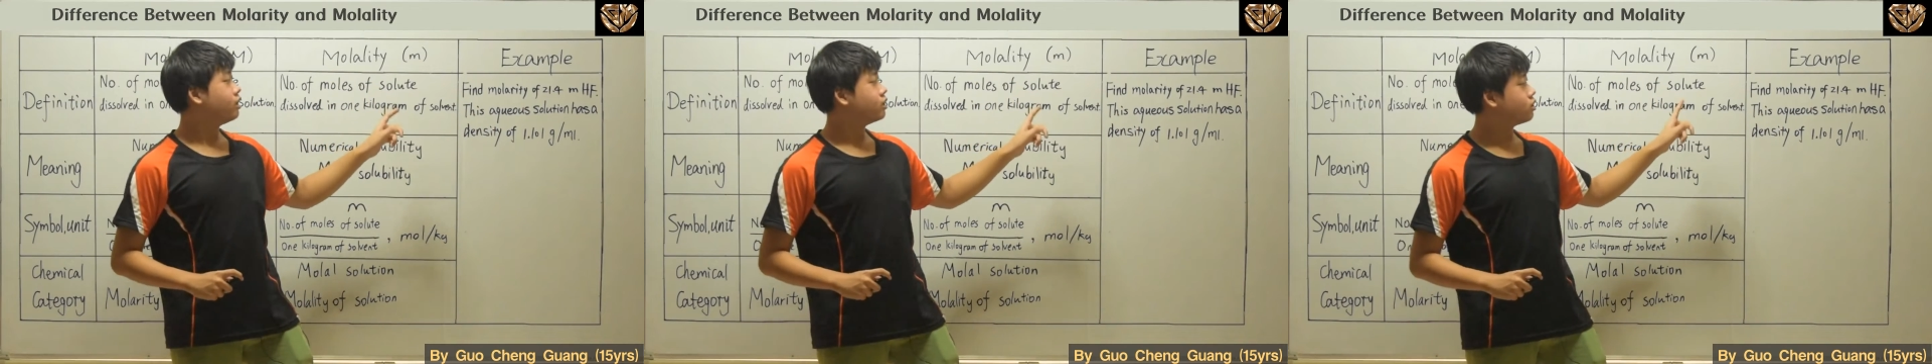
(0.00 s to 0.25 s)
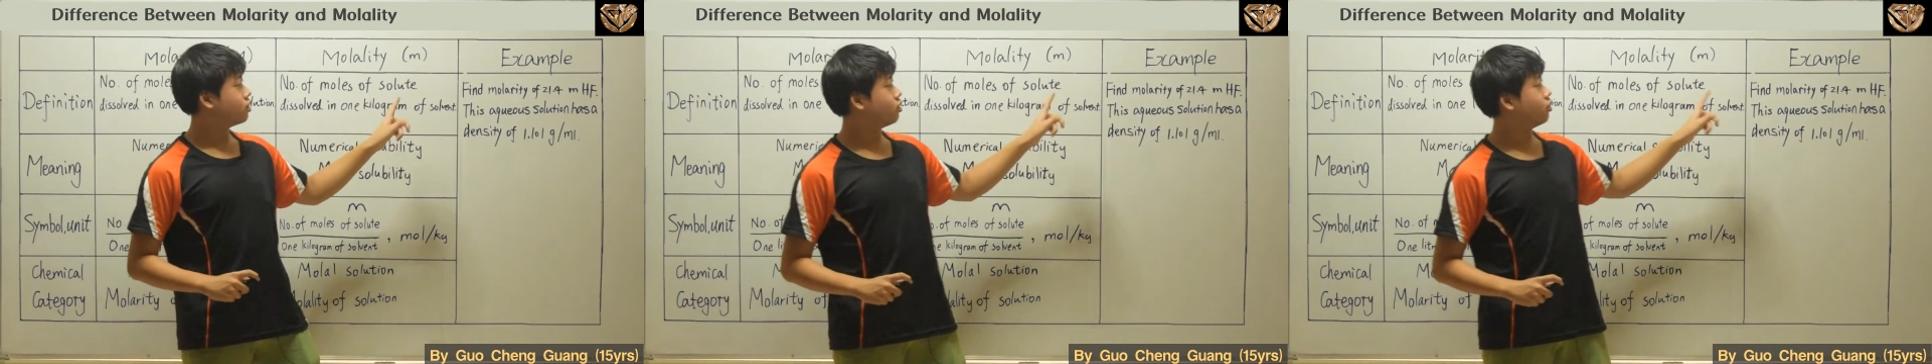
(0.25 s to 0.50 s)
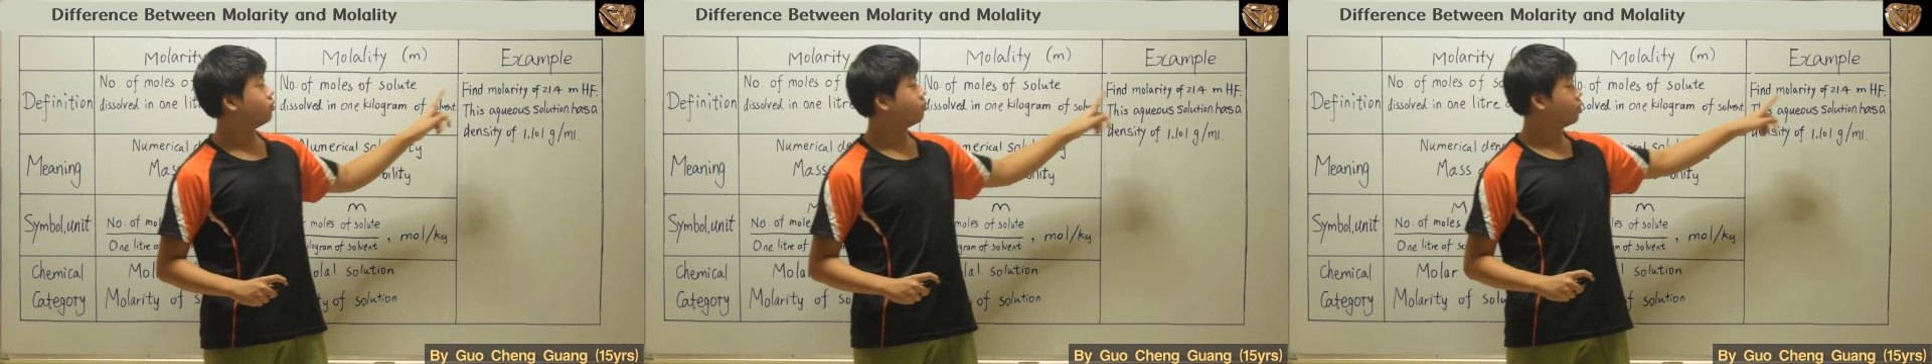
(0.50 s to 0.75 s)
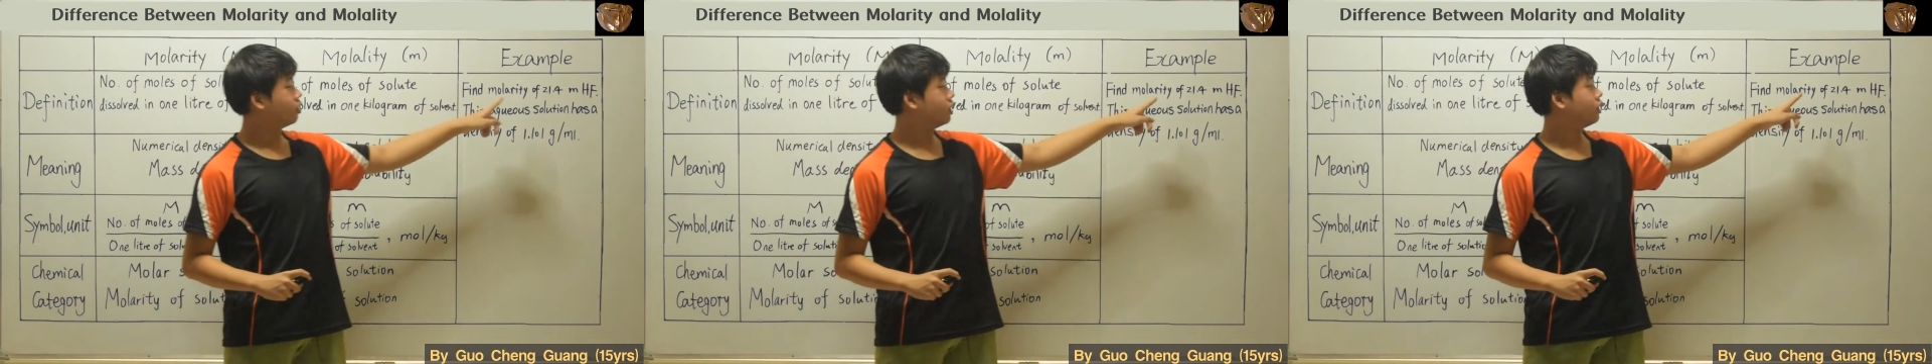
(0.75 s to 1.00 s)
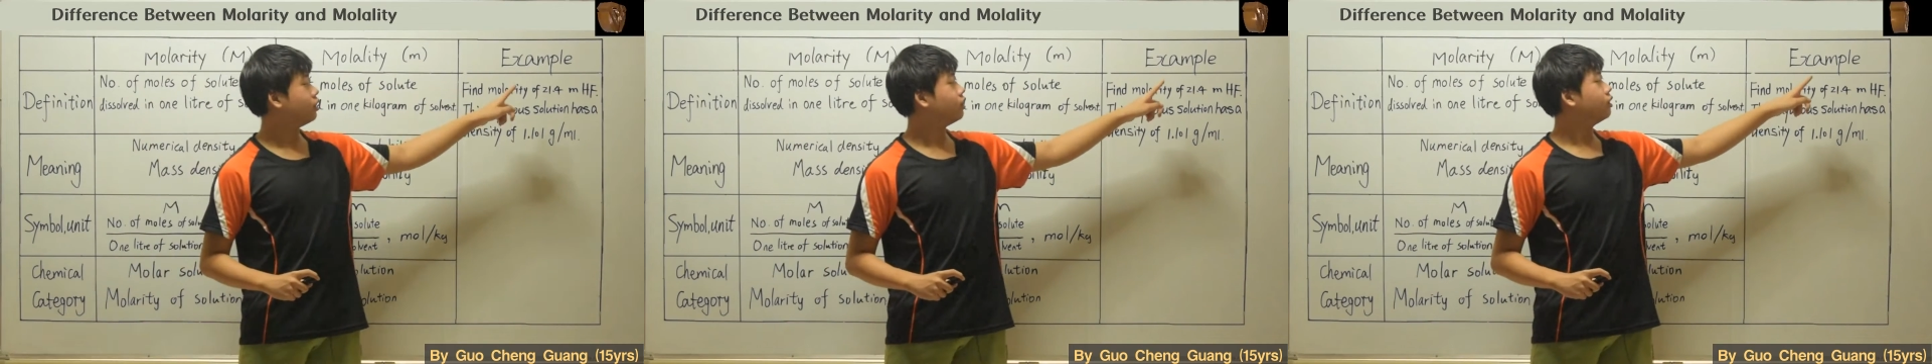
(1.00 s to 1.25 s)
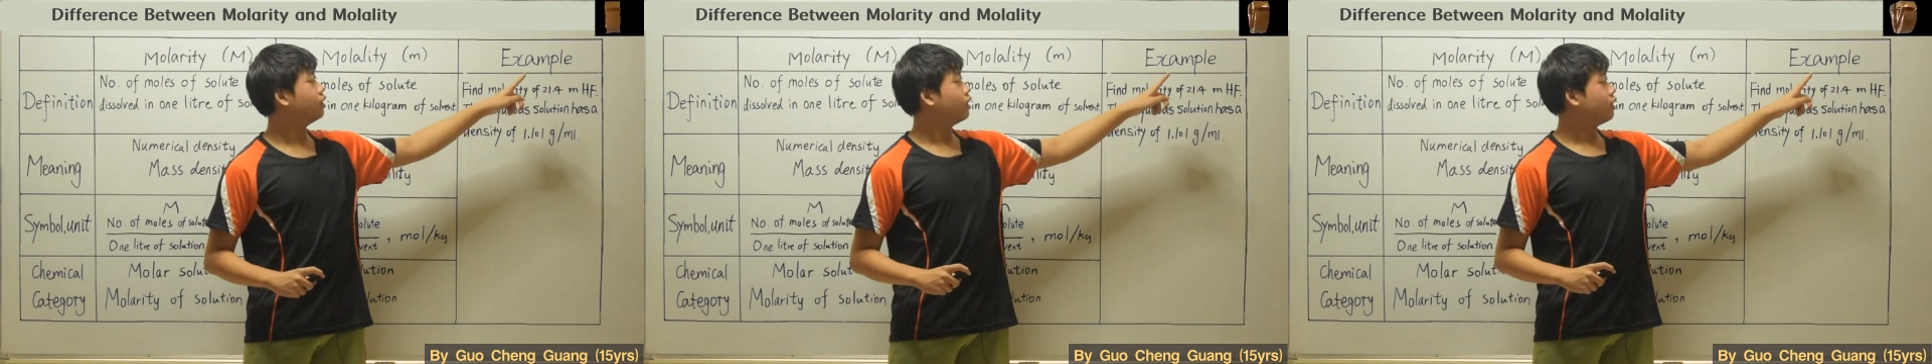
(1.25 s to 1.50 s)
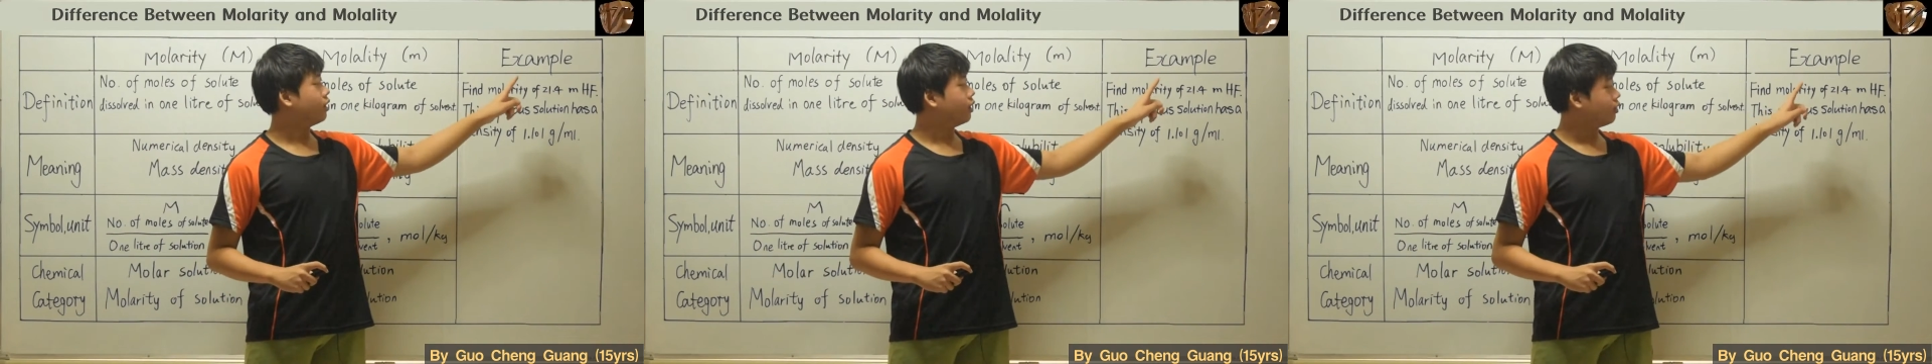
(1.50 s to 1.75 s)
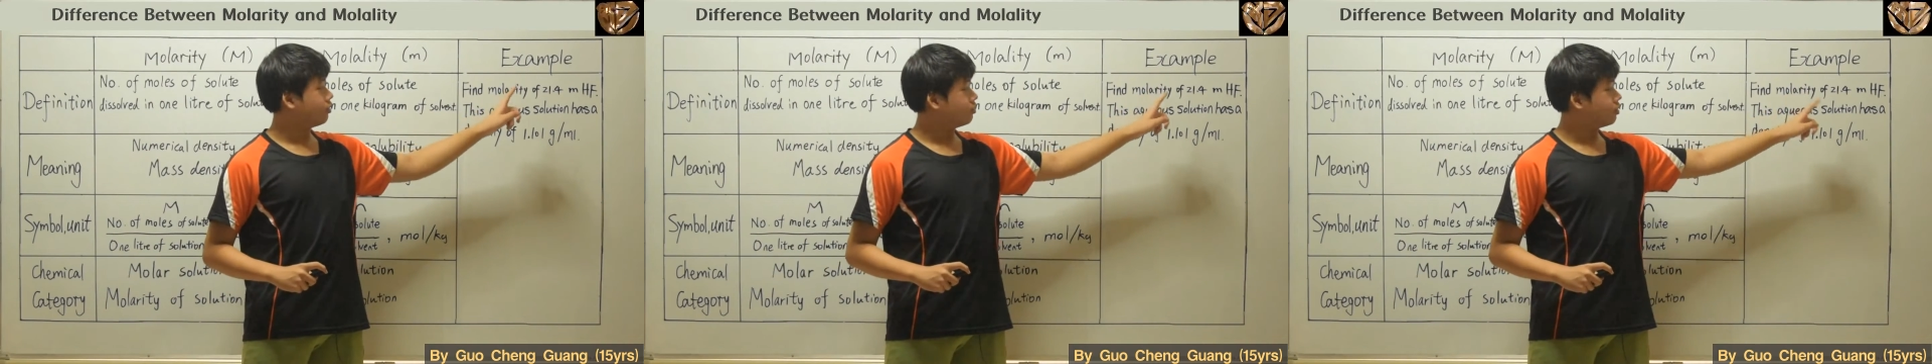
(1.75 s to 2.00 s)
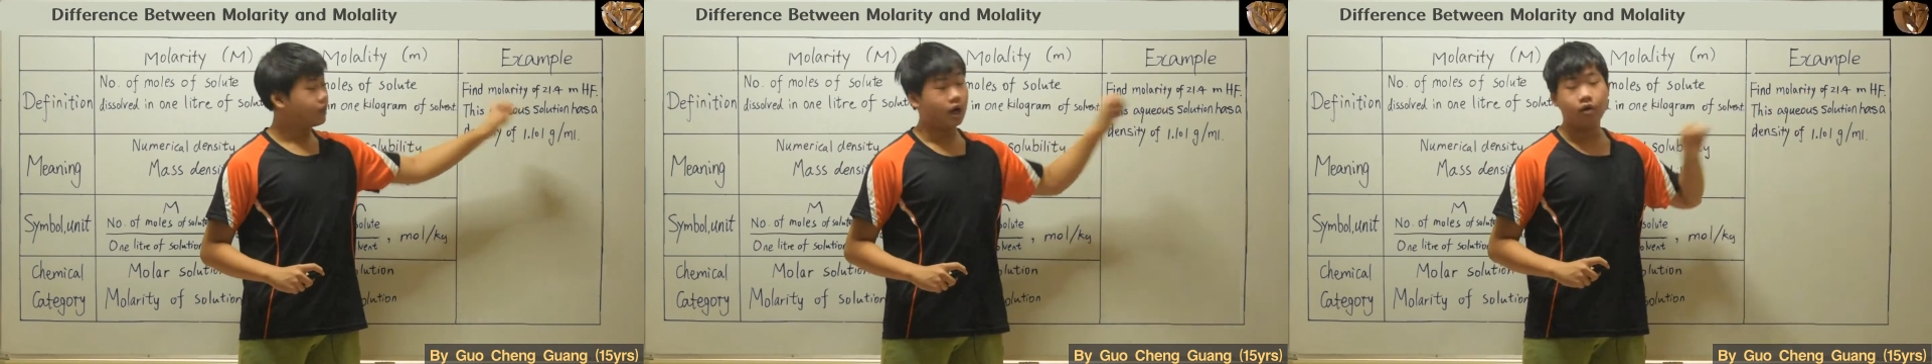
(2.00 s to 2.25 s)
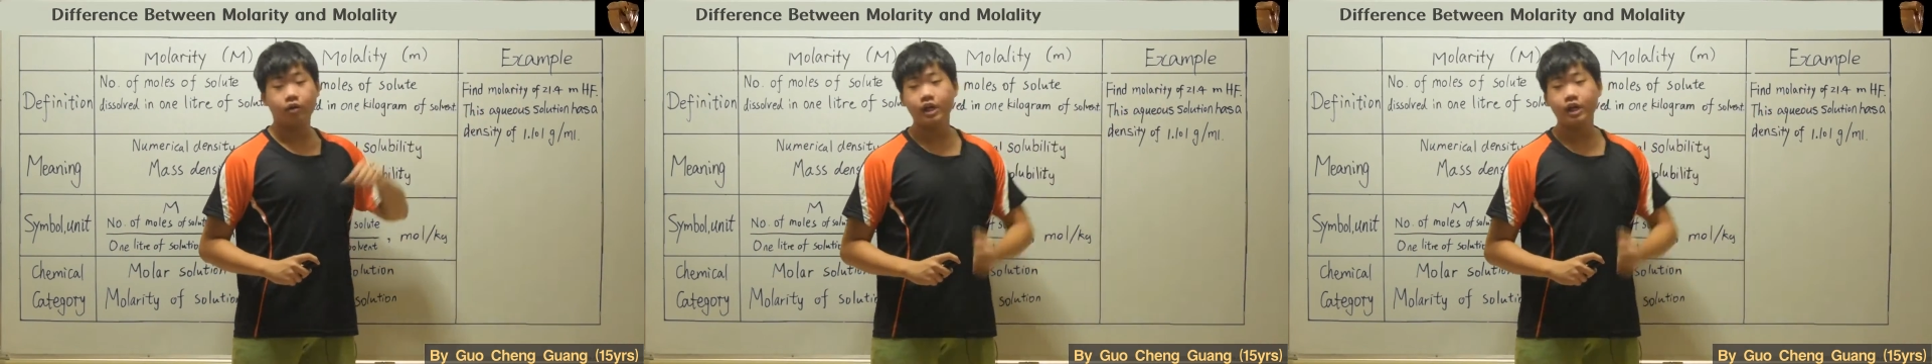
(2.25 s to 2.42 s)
So molar. Now